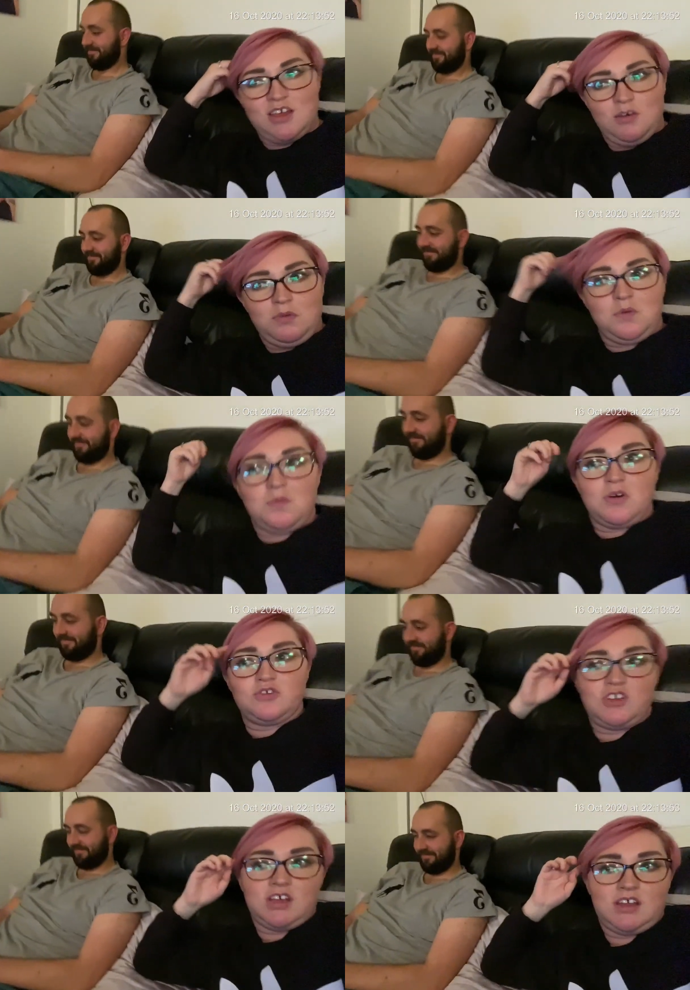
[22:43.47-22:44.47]
Speaker 1: We were
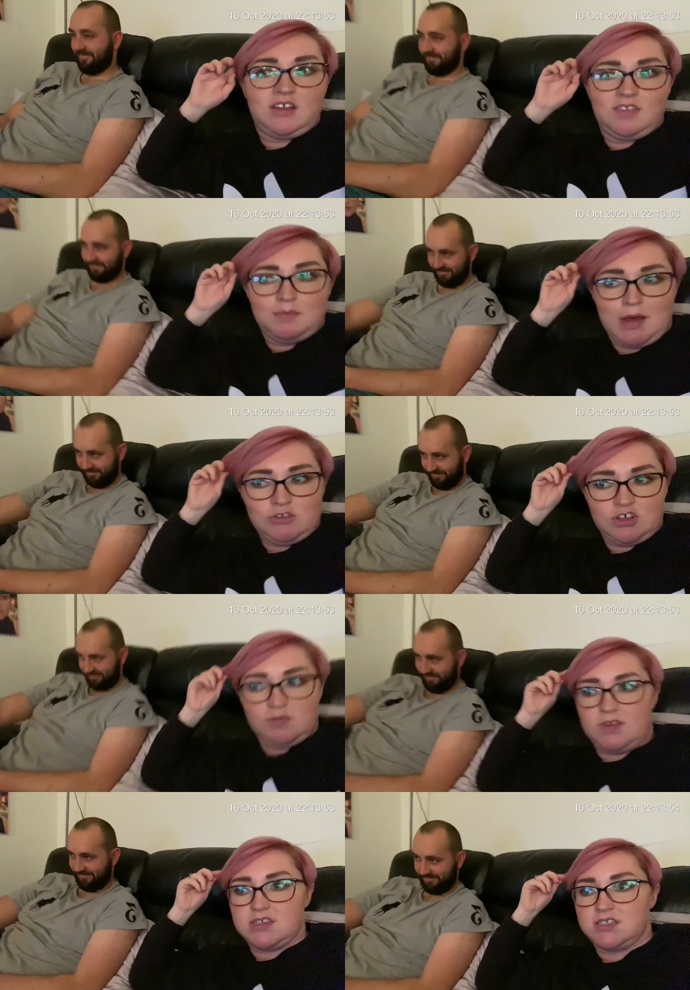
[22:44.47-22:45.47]
watching The Magic of
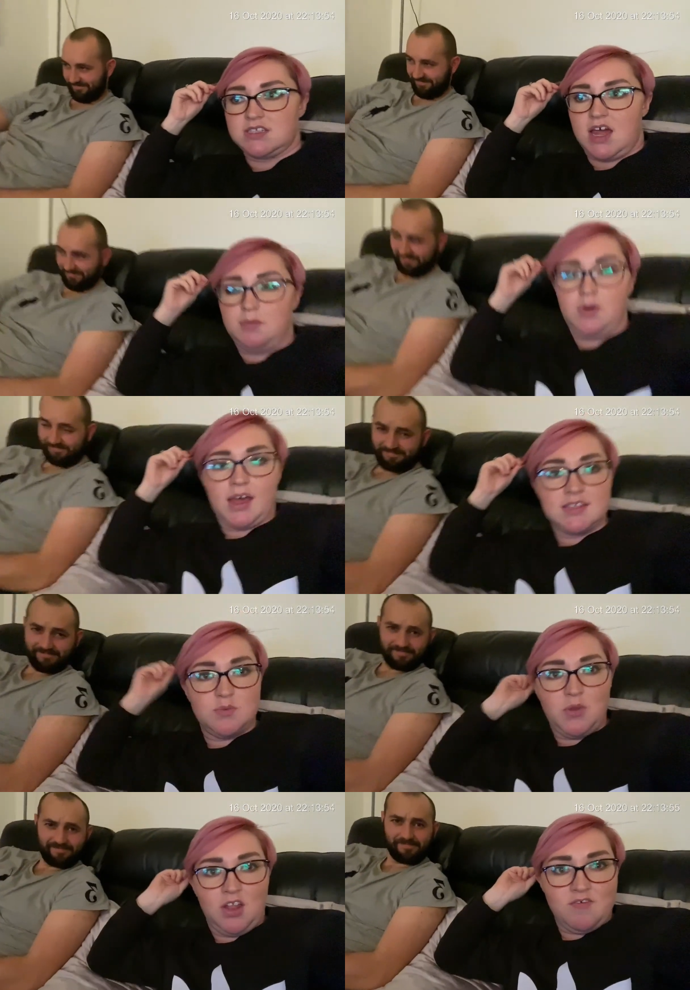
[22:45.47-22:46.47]
Disney's Animal Kingdom. We
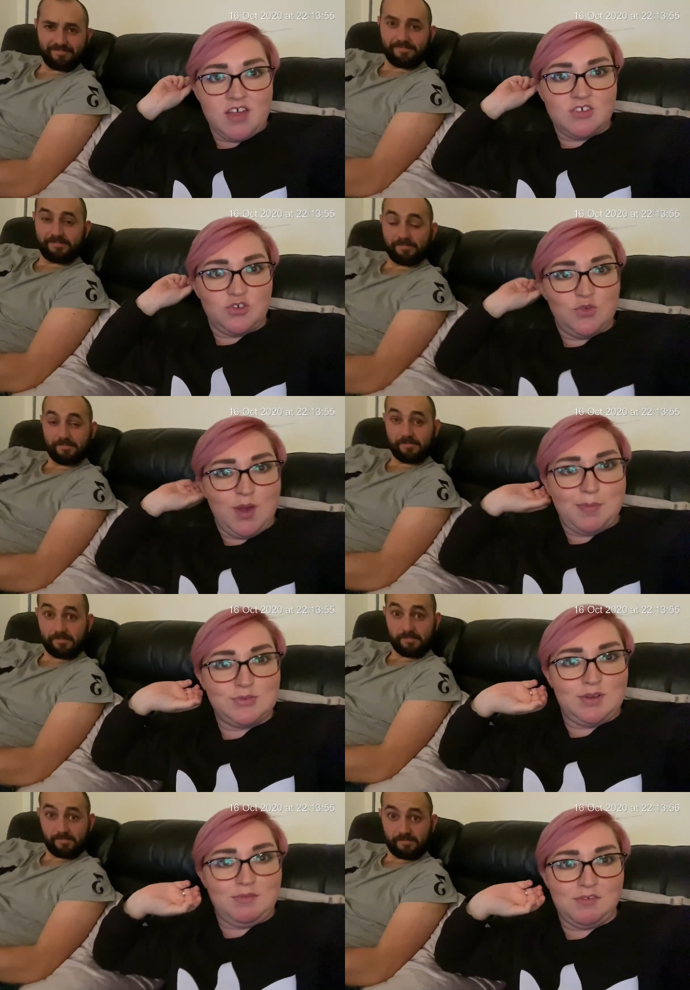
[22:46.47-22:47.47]
love it. There's a new
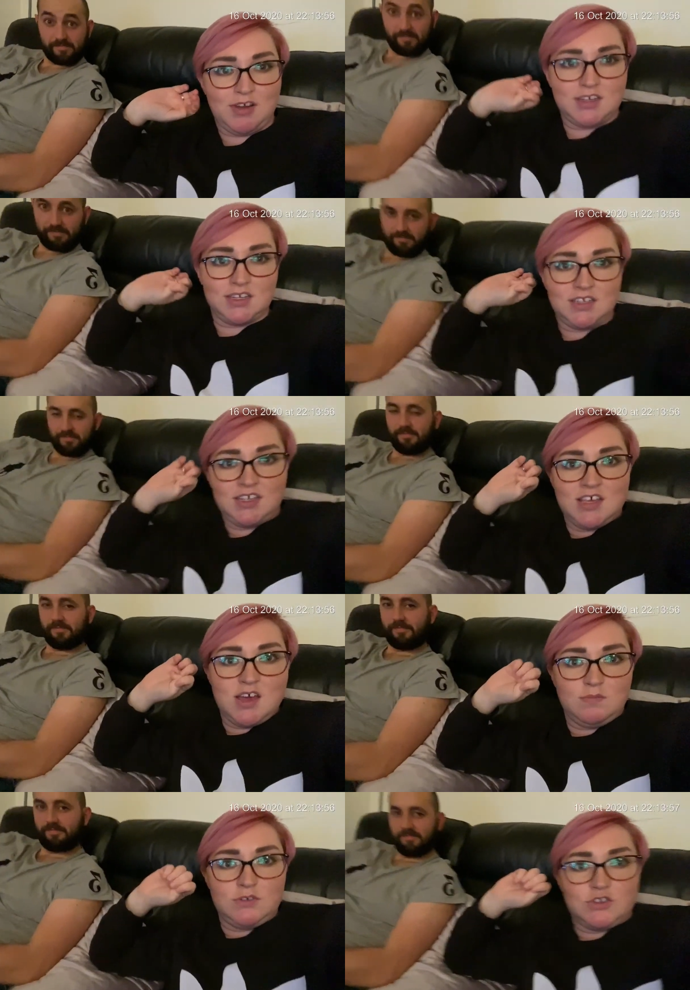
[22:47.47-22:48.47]
episode every Friday.
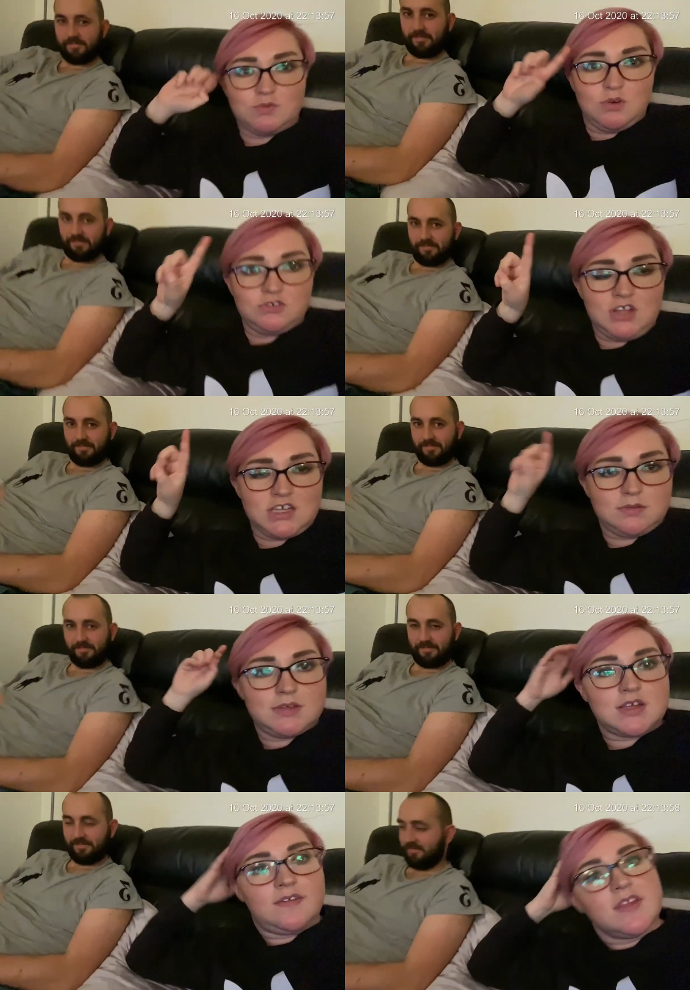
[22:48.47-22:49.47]
And we just watched last week's
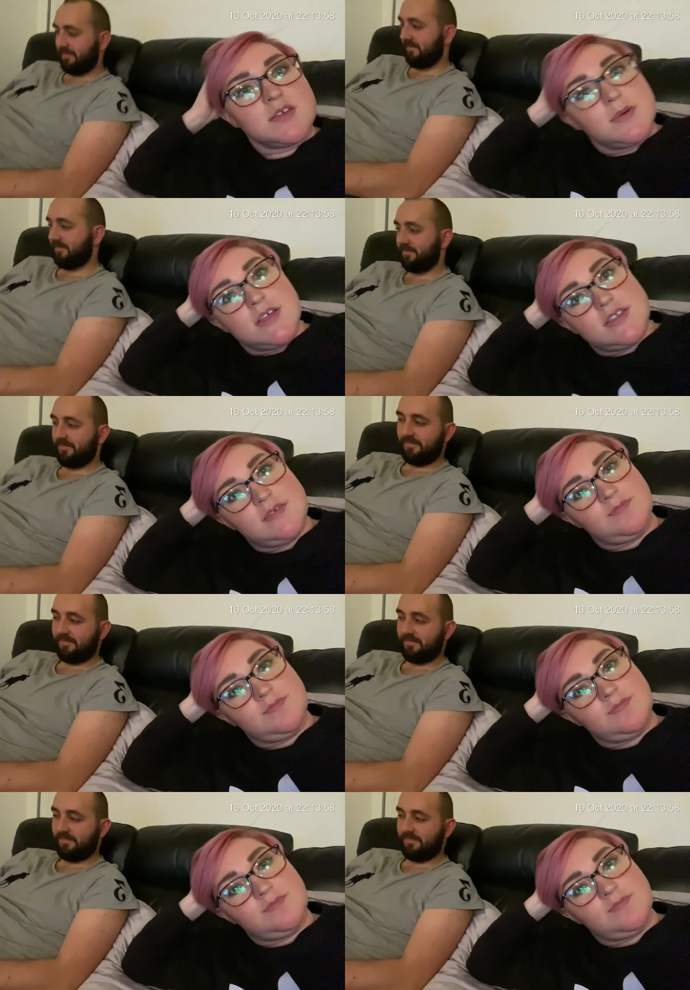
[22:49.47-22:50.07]
and this week's.